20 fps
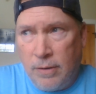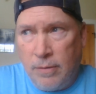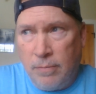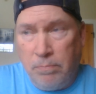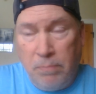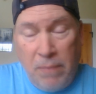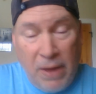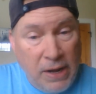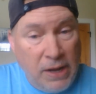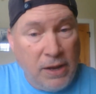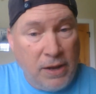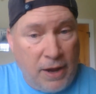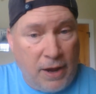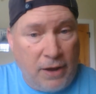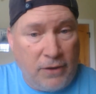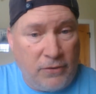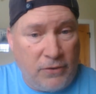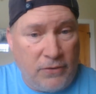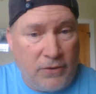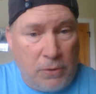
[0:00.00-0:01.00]
many
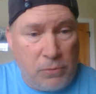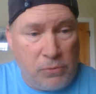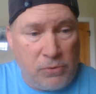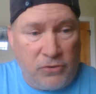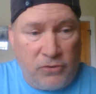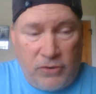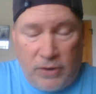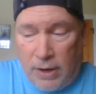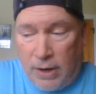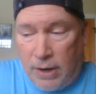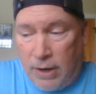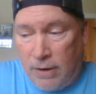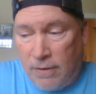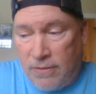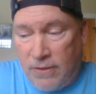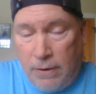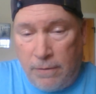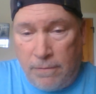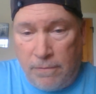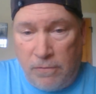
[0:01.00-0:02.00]
cases, I will say,
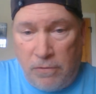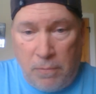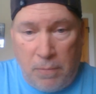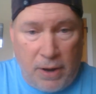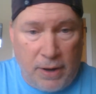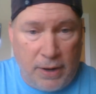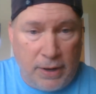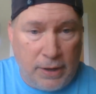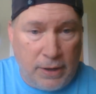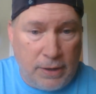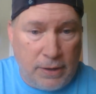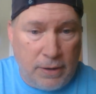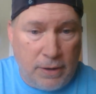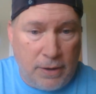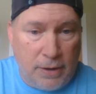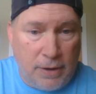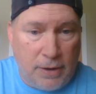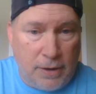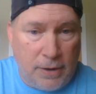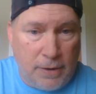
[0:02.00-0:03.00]
theater of the mind
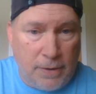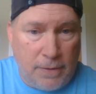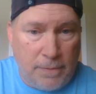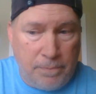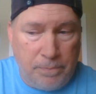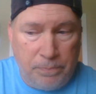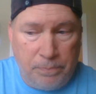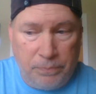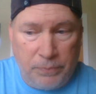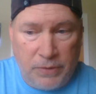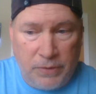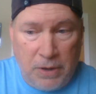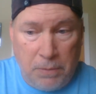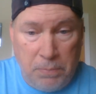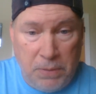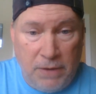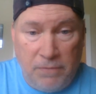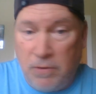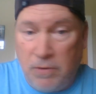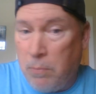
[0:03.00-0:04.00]
can
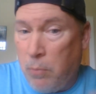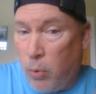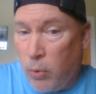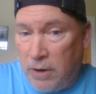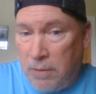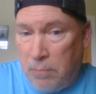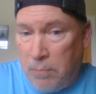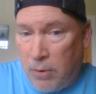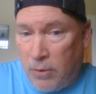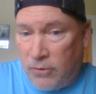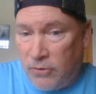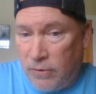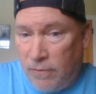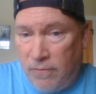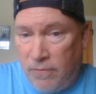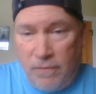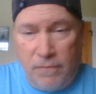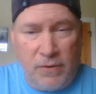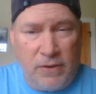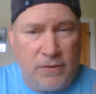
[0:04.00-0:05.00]
be even more
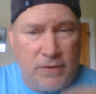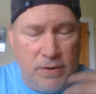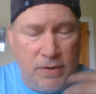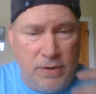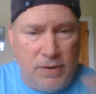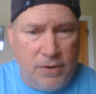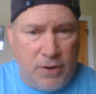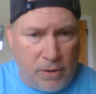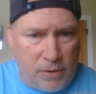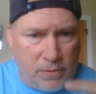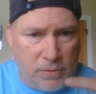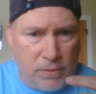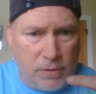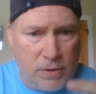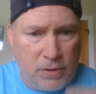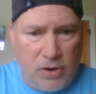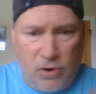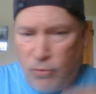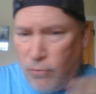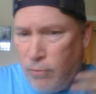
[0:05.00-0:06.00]
immersive if it's done
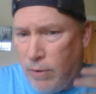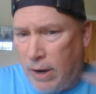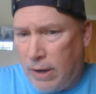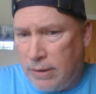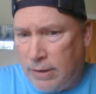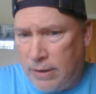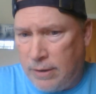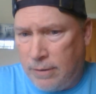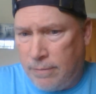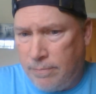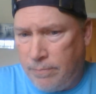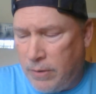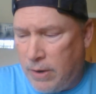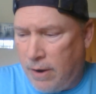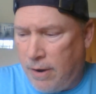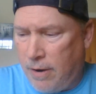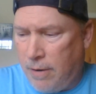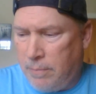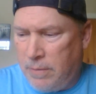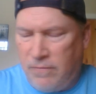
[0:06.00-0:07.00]
correctly.
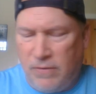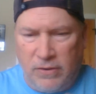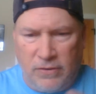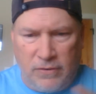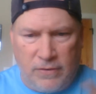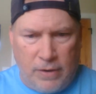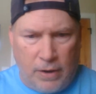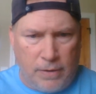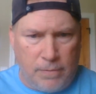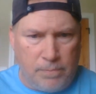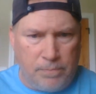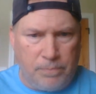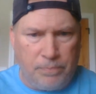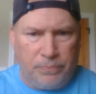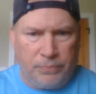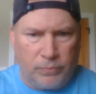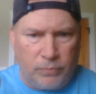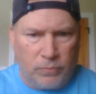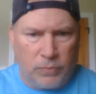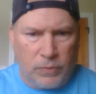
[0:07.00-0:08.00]
If it's done
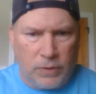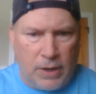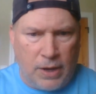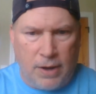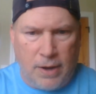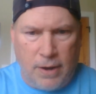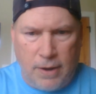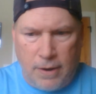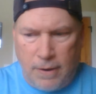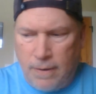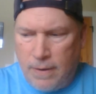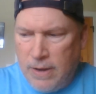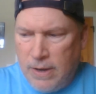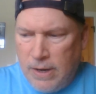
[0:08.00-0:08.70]
uh,